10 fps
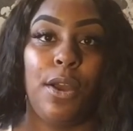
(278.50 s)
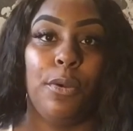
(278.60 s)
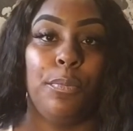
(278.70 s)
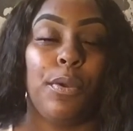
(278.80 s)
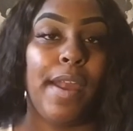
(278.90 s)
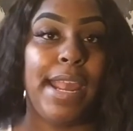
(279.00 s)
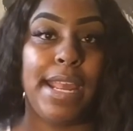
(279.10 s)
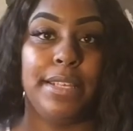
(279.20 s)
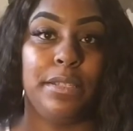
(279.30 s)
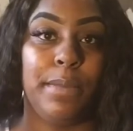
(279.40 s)
praying
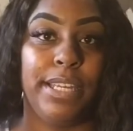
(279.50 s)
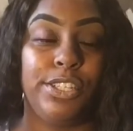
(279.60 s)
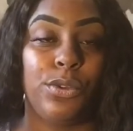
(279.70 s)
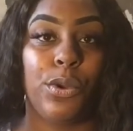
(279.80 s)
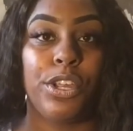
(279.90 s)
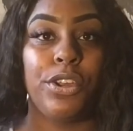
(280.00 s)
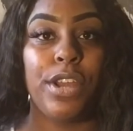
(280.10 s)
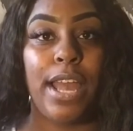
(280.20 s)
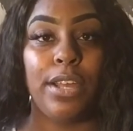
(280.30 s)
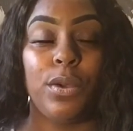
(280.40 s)
as much, or you're
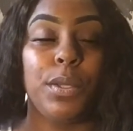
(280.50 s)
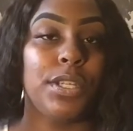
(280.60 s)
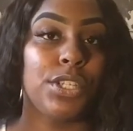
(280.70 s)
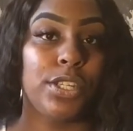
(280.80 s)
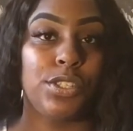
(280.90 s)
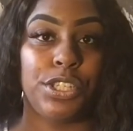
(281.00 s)
not going to church,